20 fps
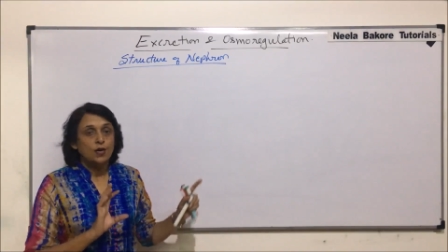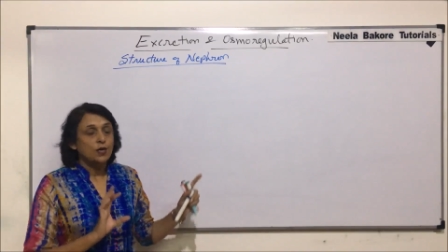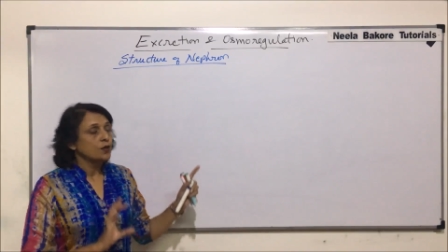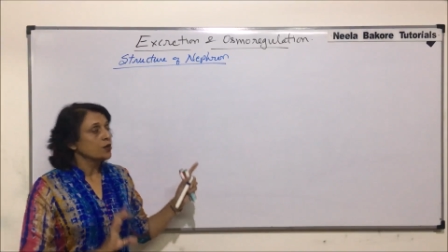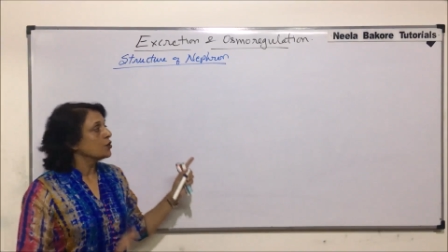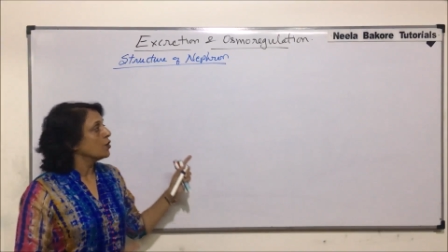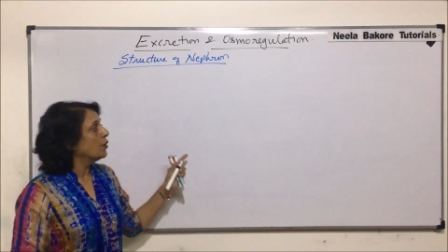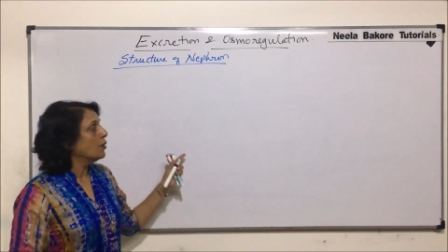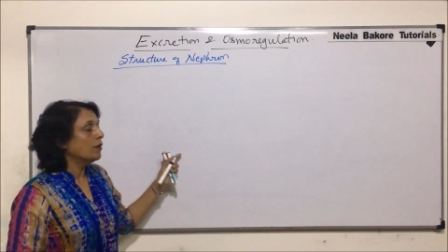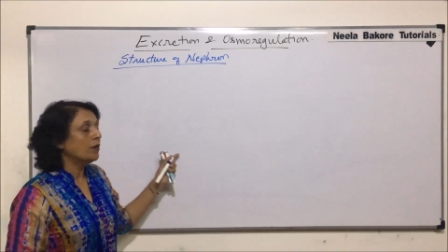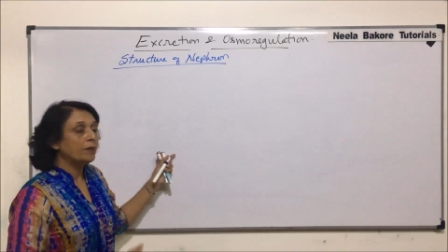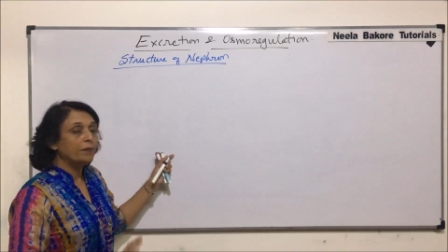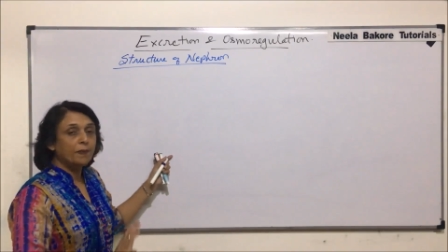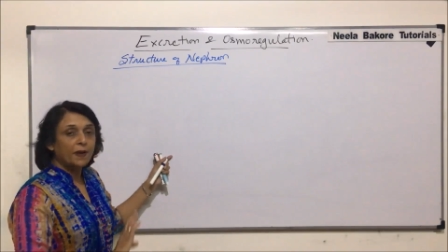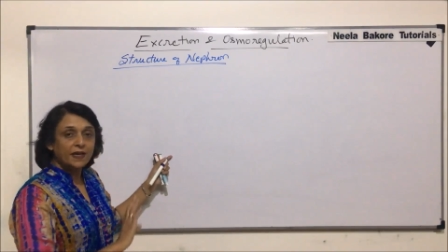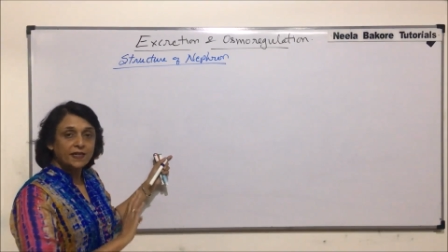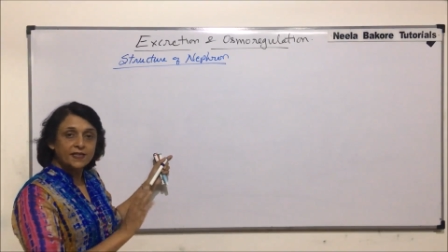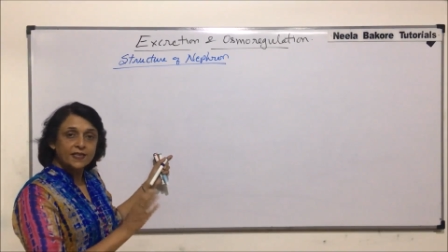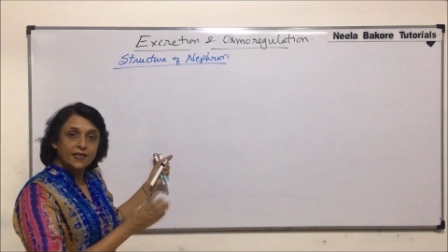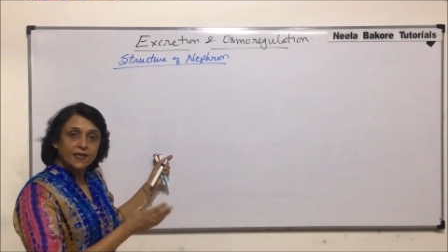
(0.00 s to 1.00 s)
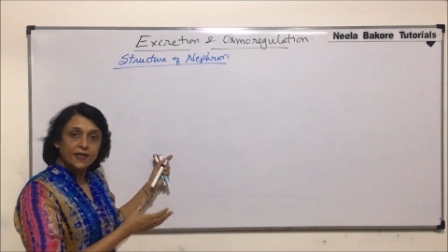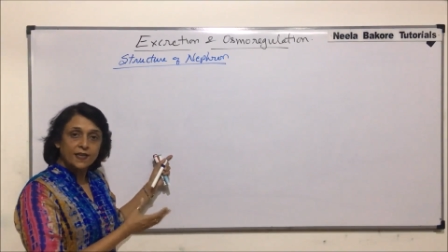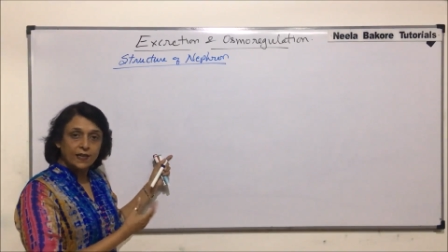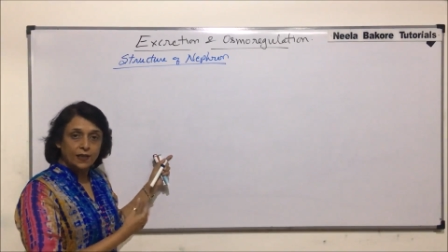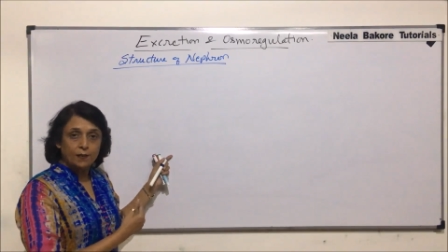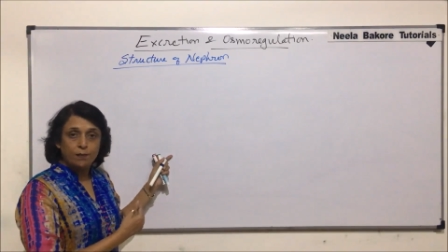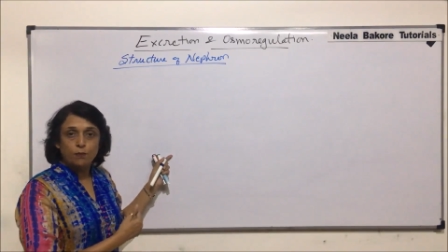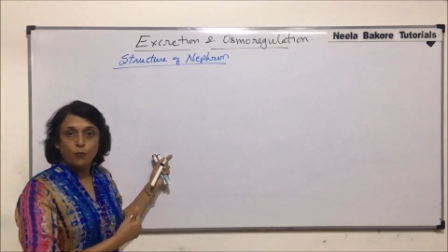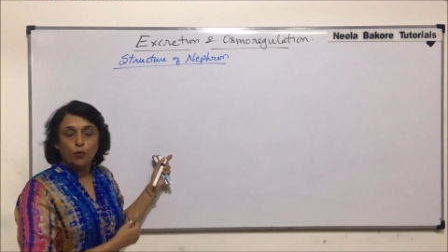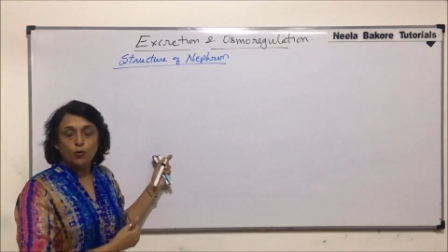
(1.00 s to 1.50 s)
So
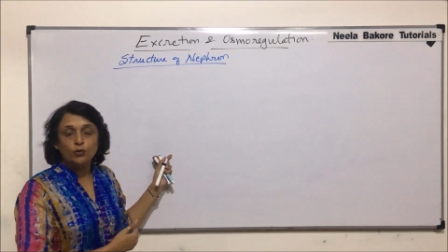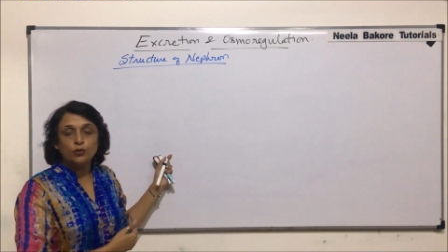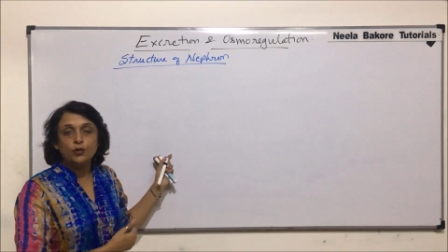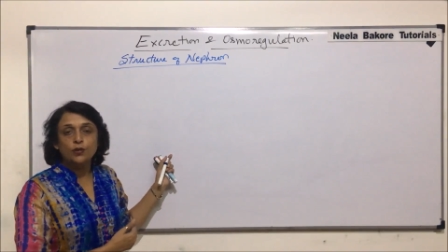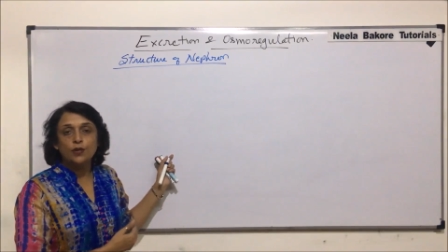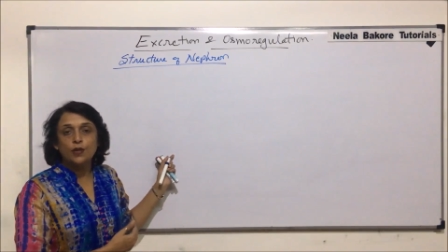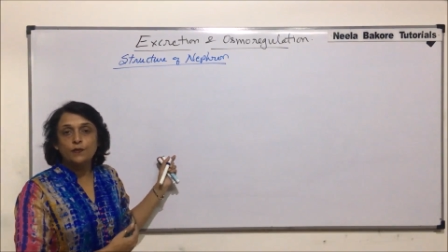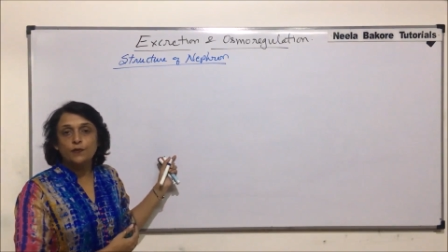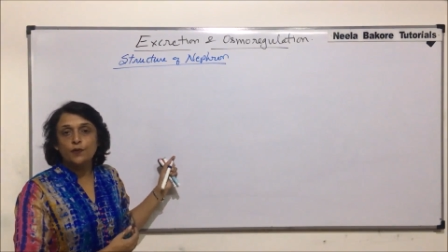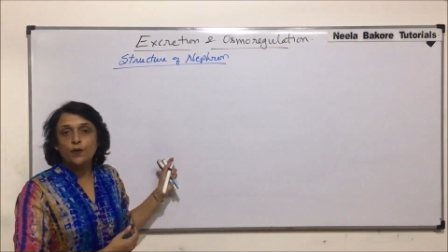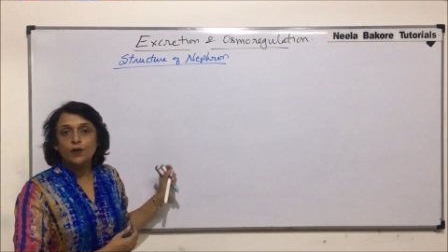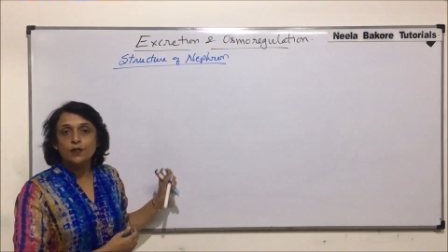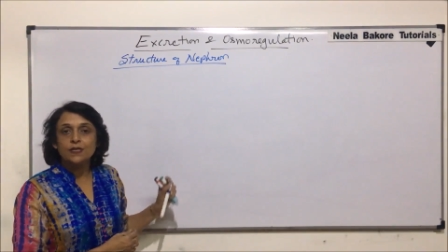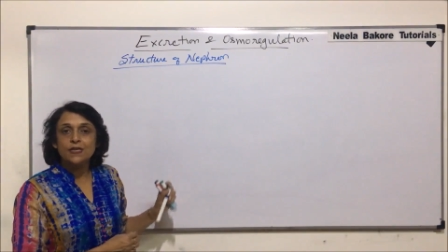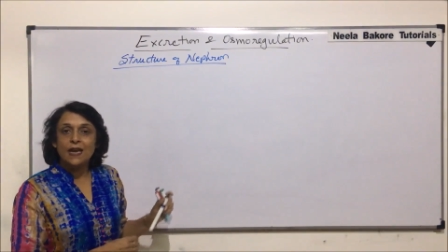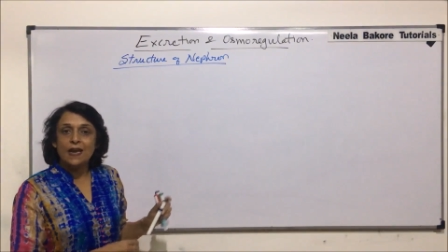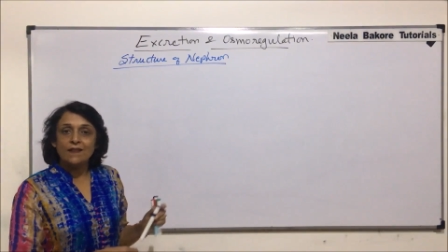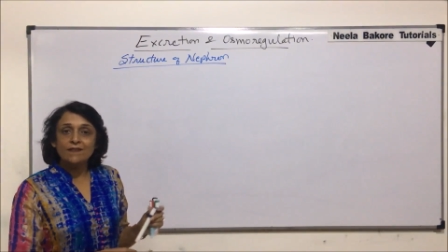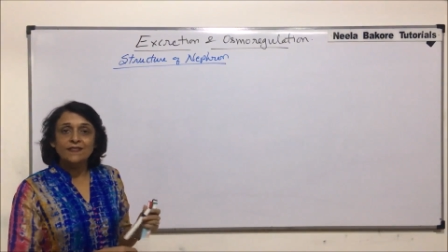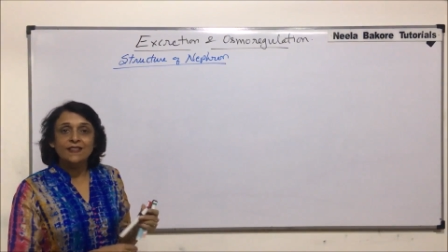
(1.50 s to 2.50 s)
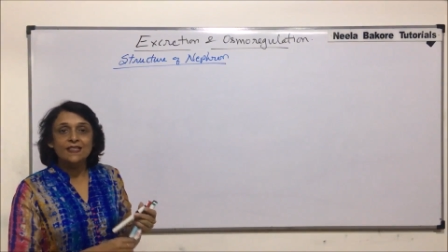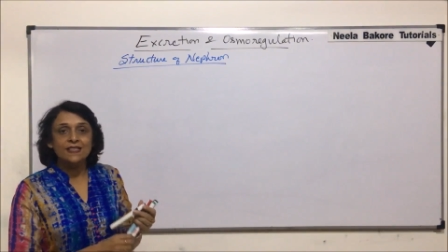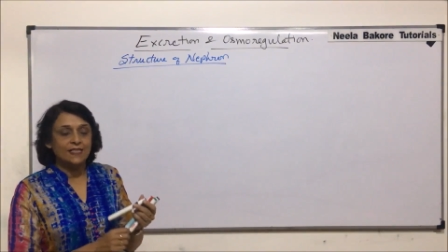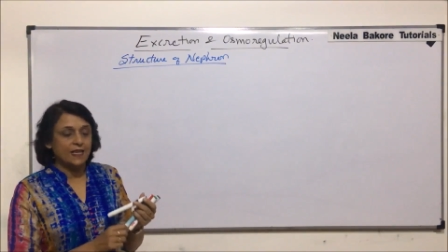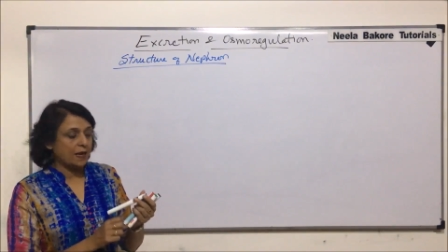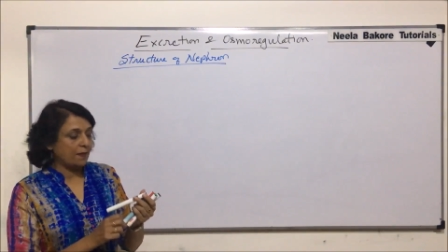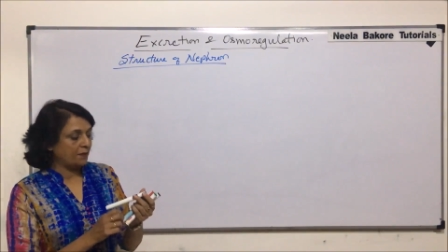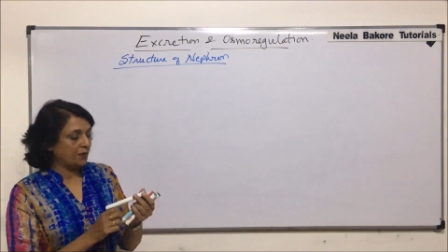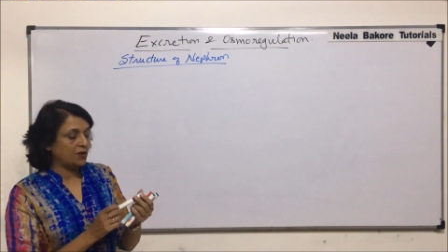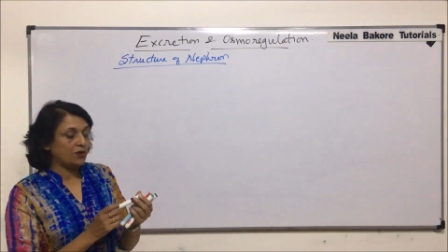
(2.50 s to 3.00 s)
basically both the nephrons have the
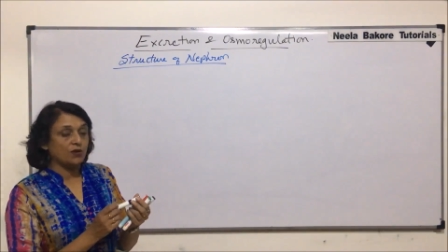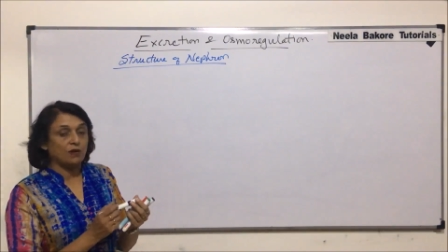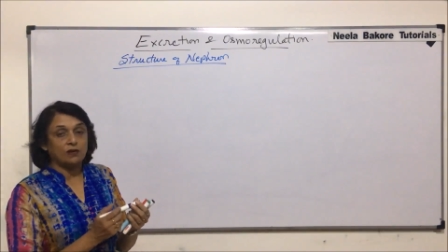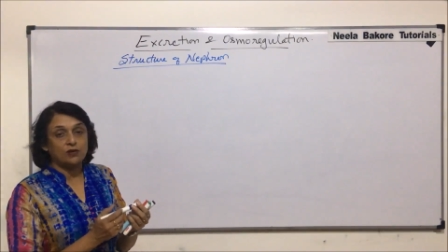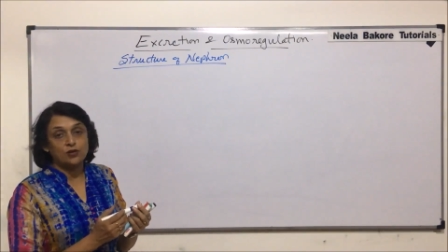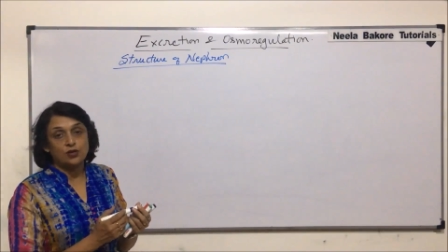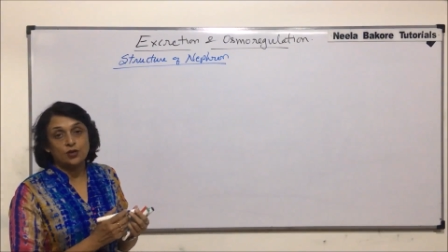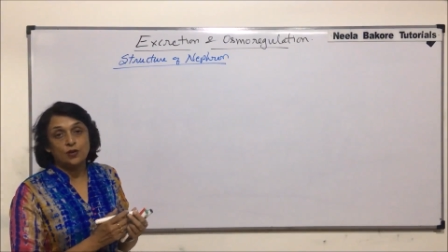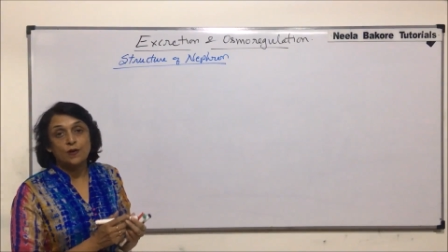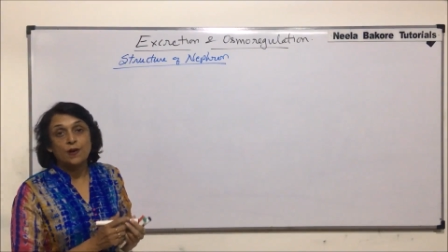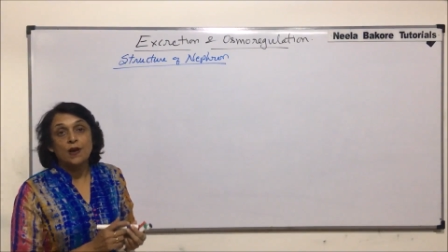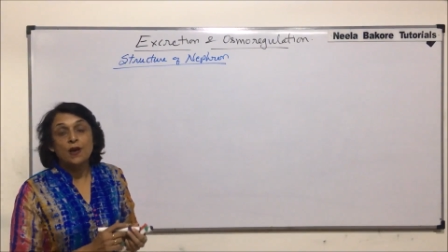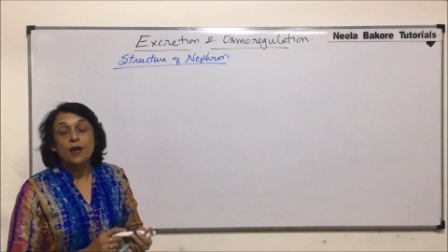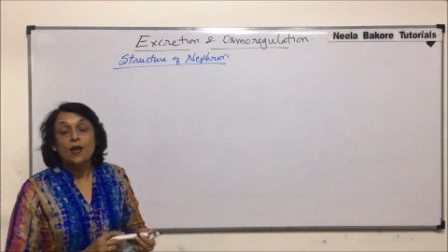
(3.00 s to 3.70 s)
same structure.